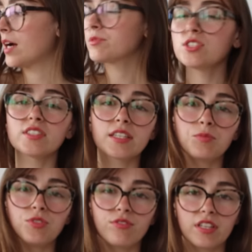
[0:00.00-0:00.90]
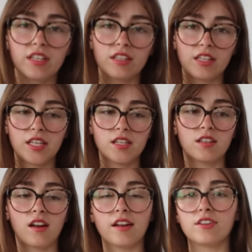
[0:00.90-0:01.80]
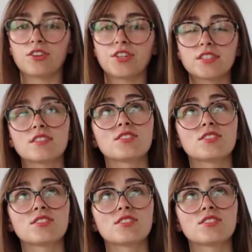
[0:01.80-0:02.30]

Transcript: I'm just like moving it like 90 degrees.